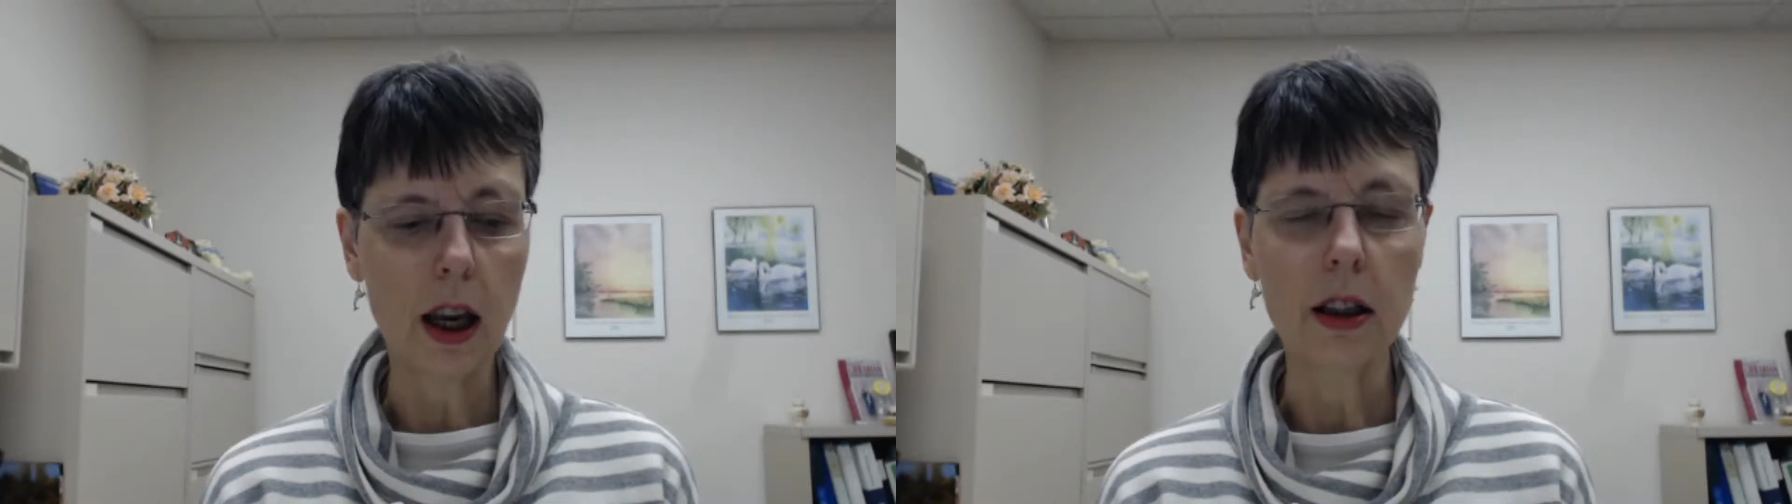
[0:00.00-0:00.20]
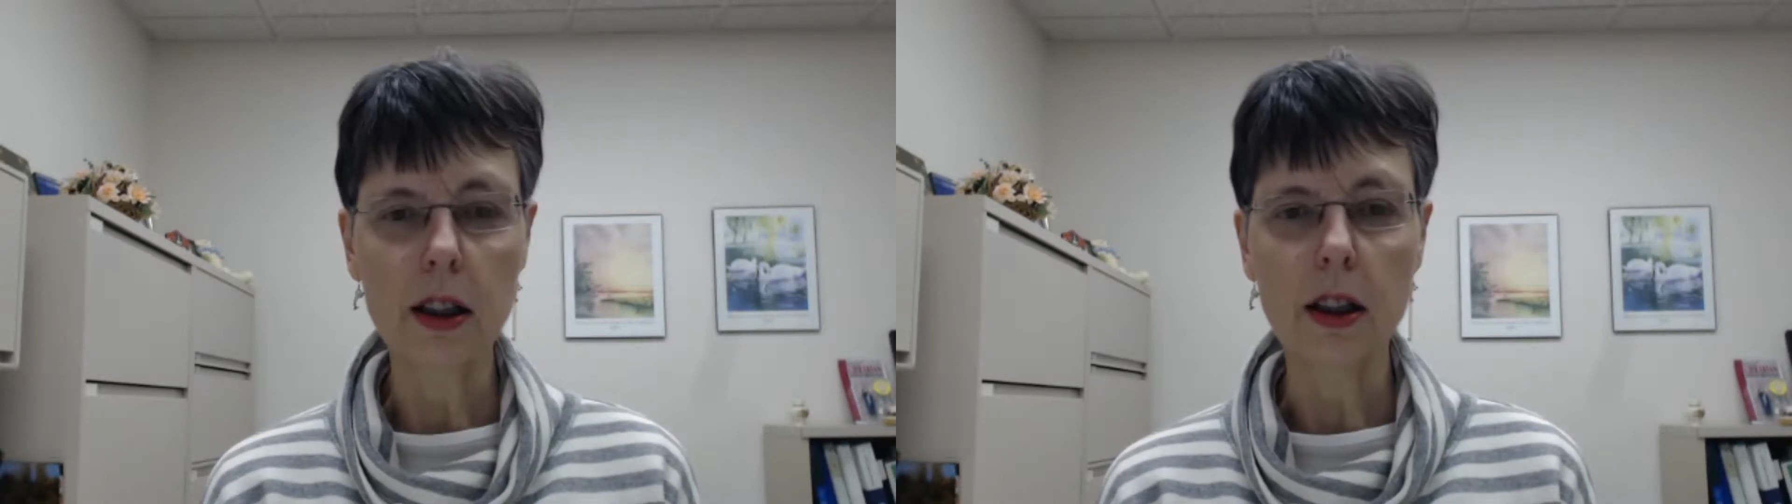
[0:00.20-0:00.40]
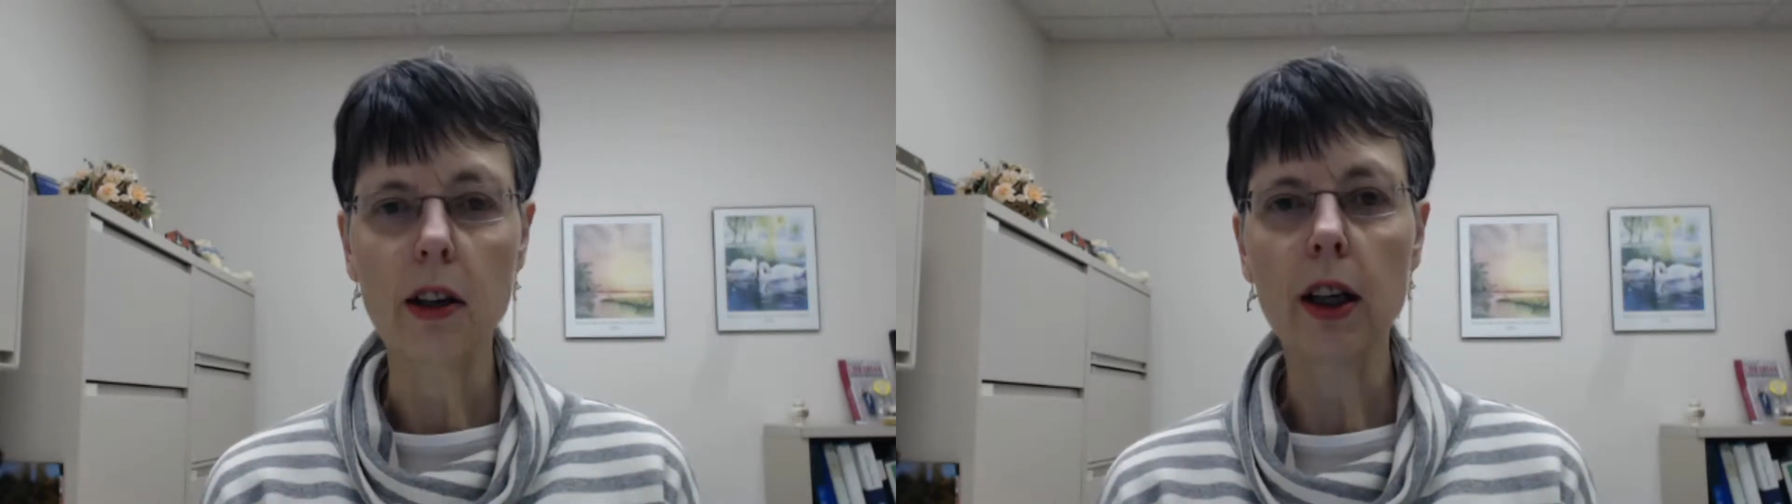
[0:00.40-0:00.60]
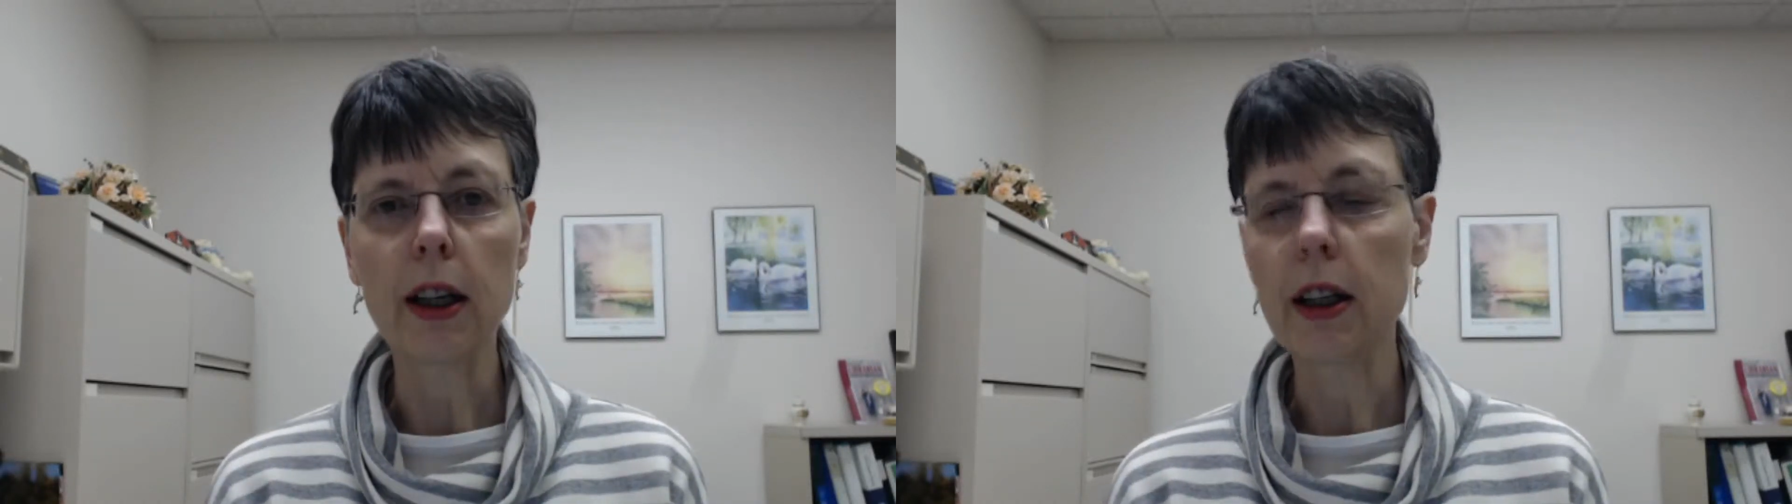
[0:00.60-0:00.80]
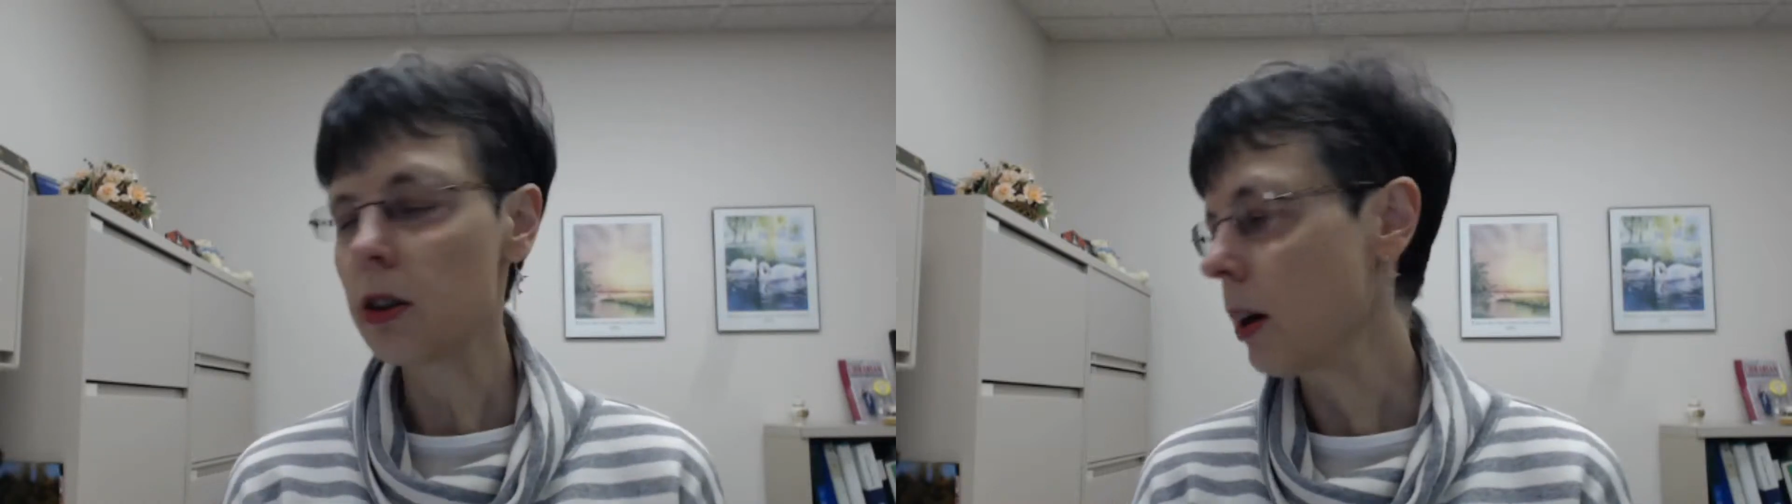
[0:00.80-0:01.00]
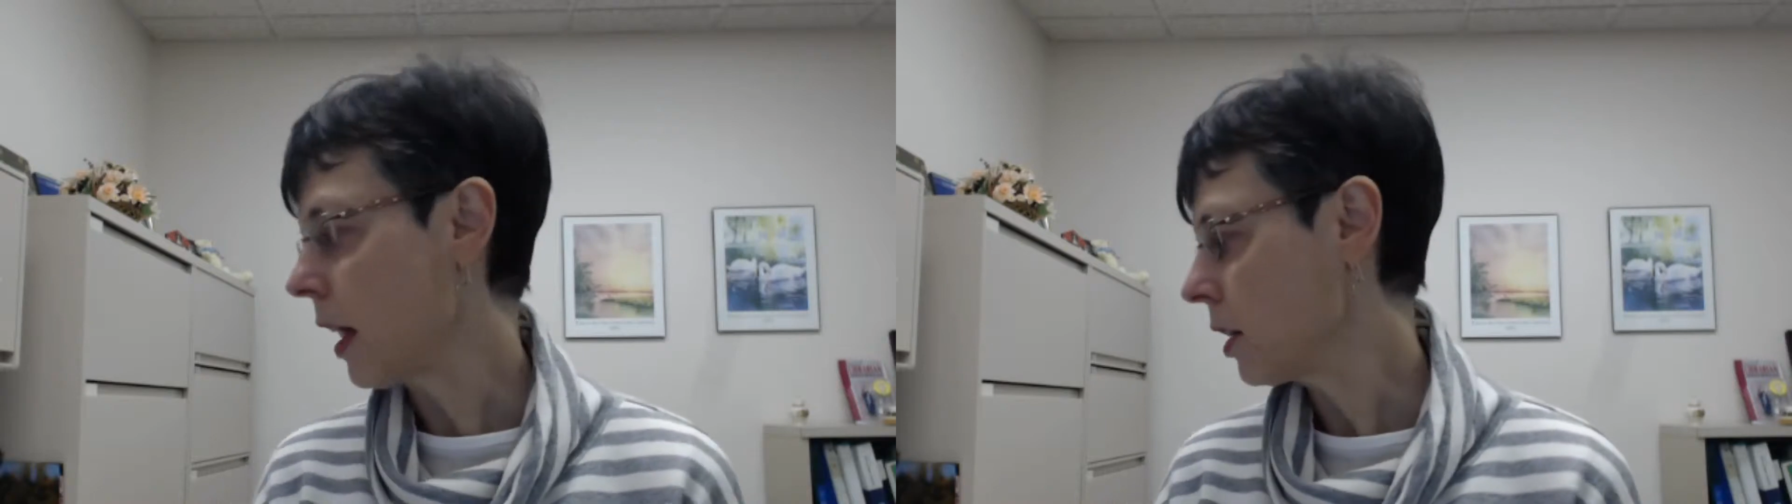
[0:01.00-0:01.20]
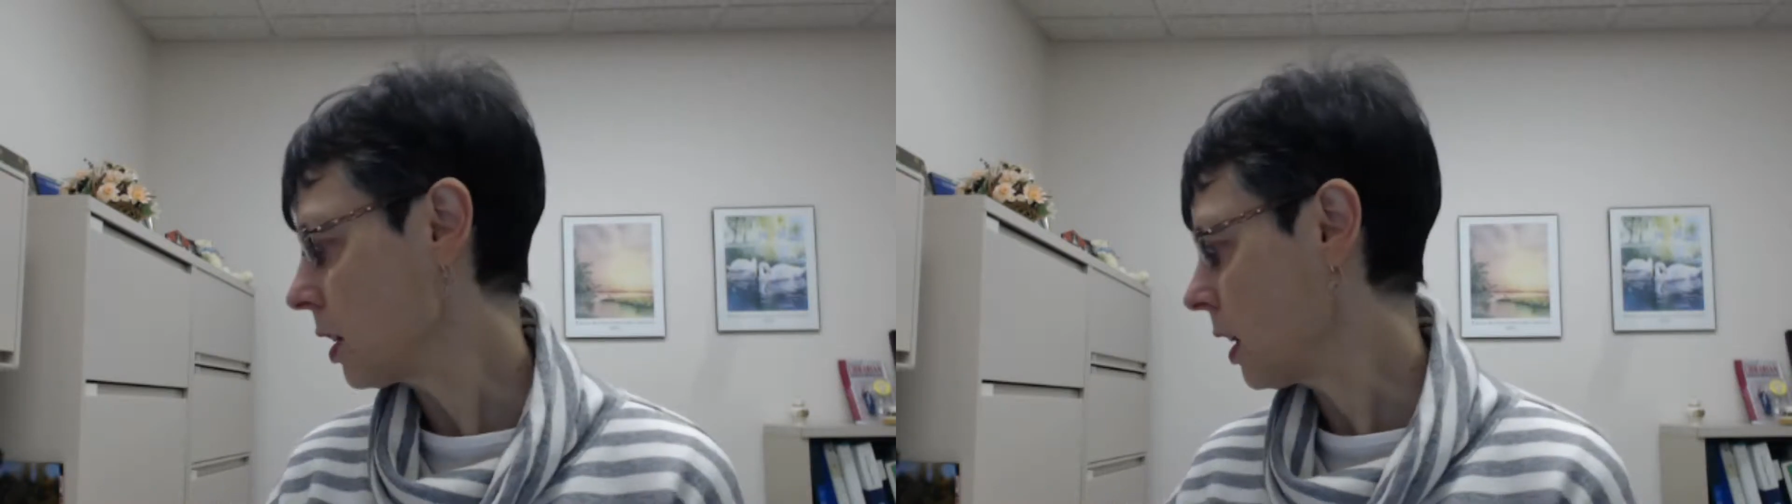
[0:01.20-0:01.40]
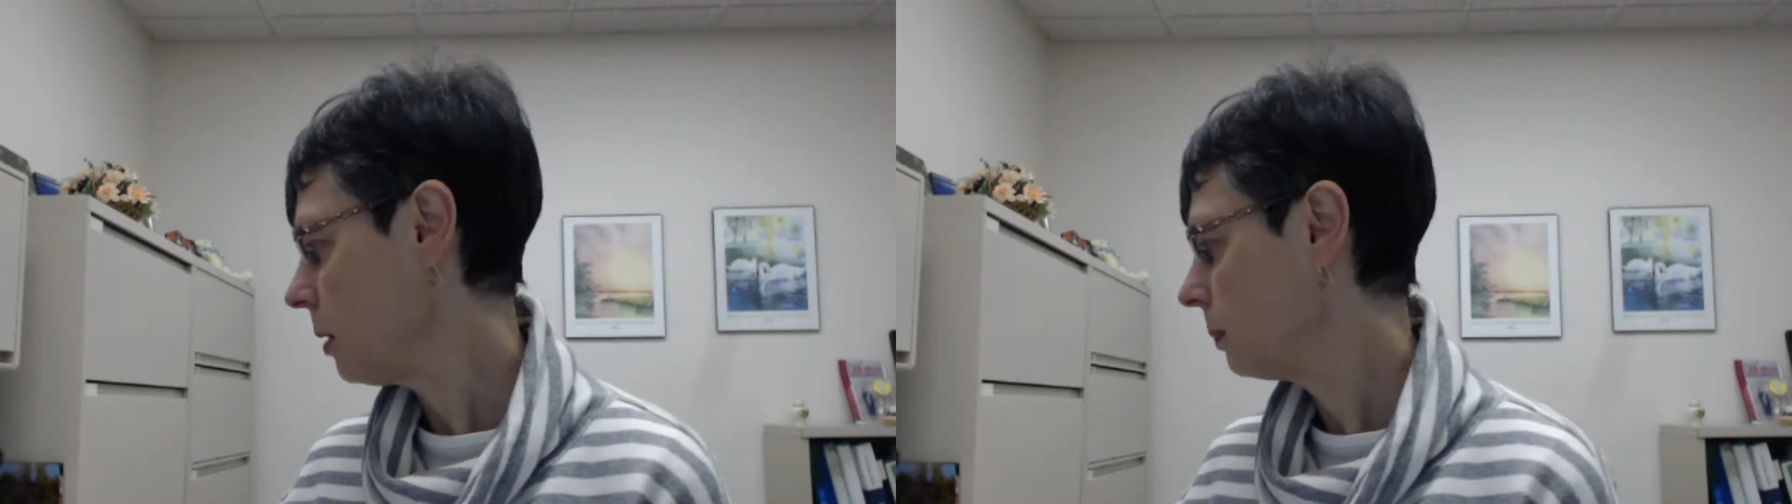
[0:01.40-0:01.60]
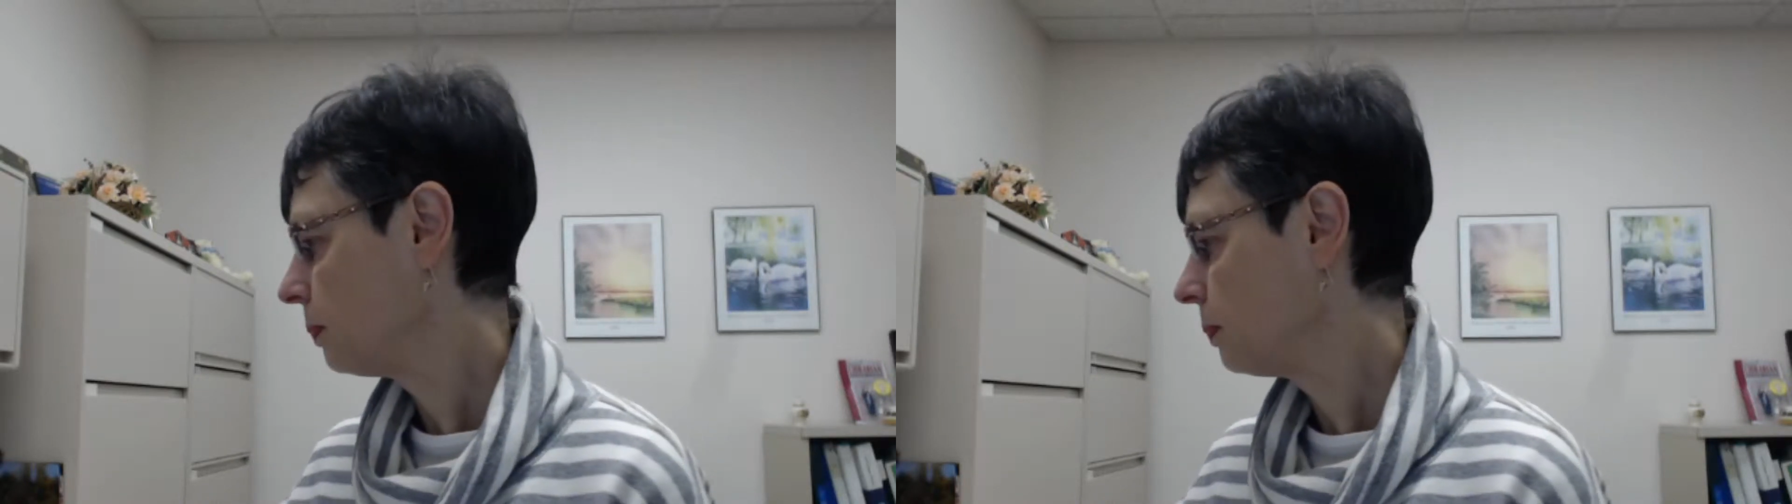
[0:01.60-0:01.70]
and a startling tragedy.